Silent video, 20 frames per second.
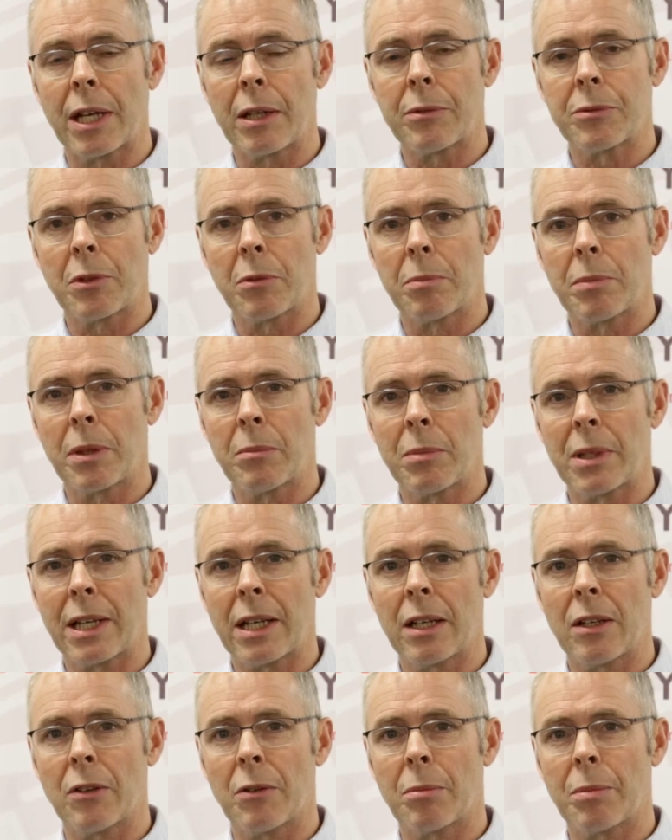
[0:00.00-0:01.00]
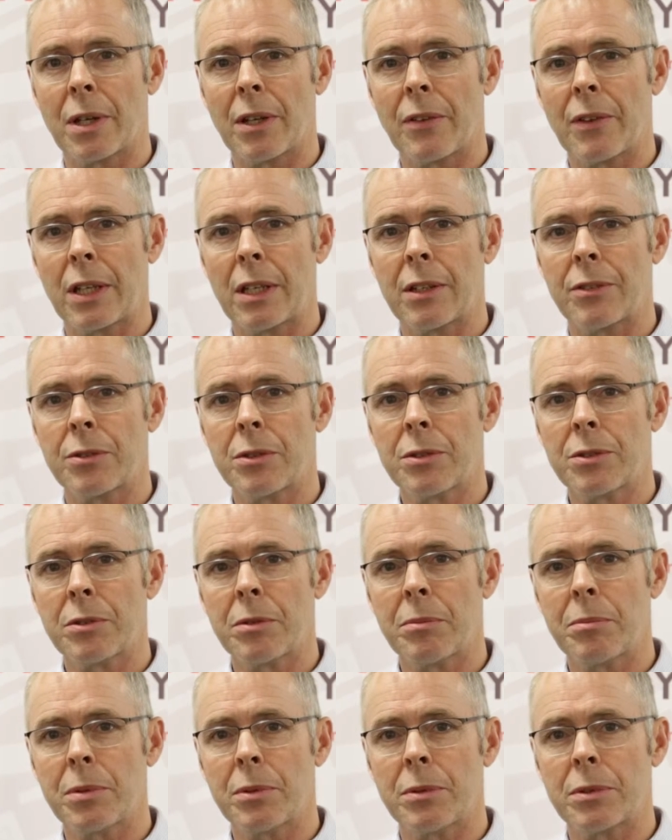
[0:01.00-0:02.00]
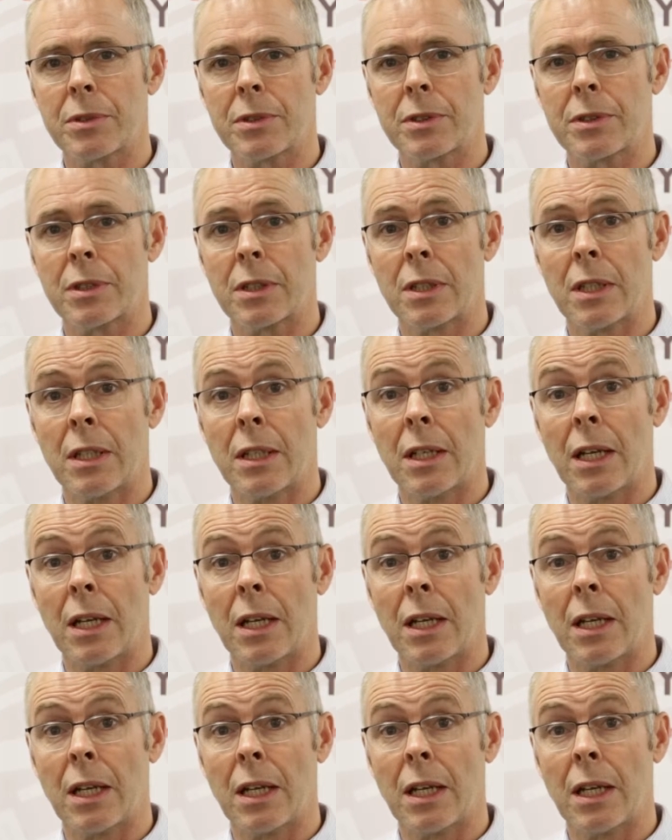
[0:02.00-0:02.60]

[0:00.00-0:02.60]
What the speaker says: It helps with public health, but I think it's also important,